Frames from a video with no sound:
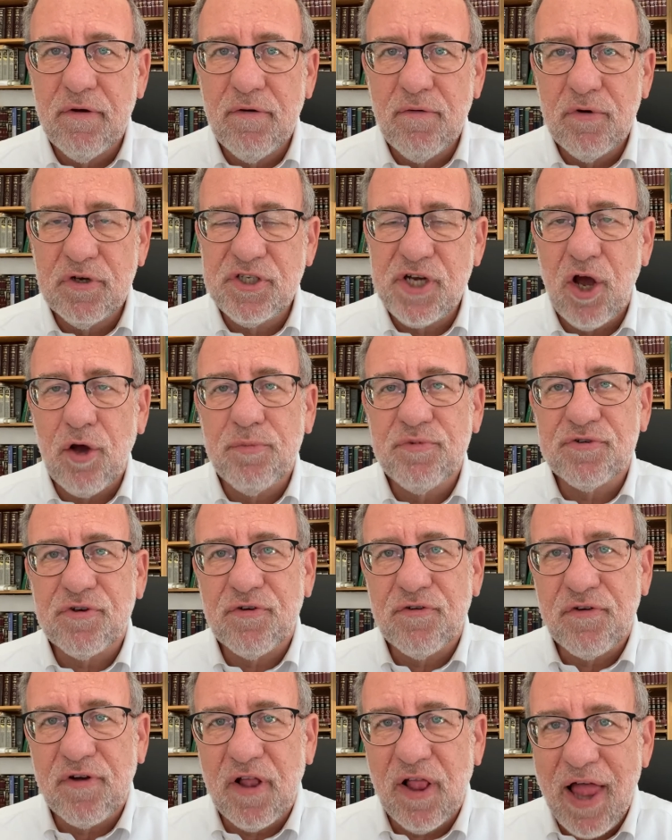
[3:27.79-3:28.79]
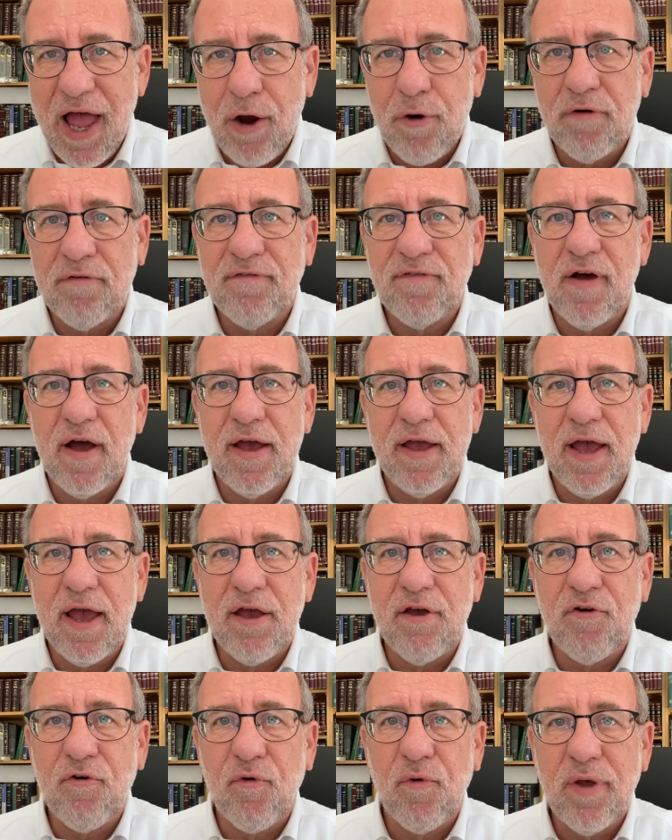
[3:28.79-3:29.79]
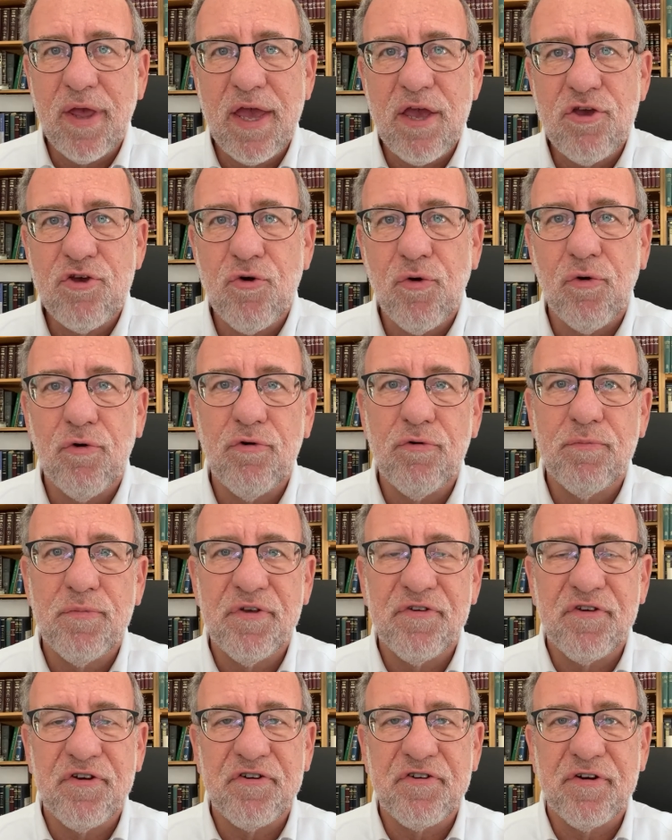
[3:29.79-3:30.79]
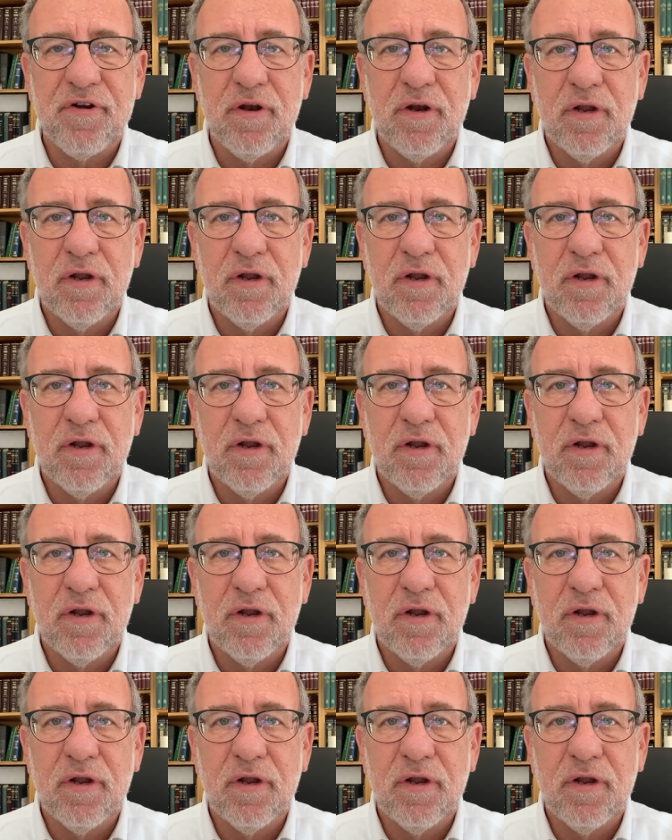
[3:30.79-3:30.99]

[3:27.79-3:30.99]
which helps clarify and create your own position.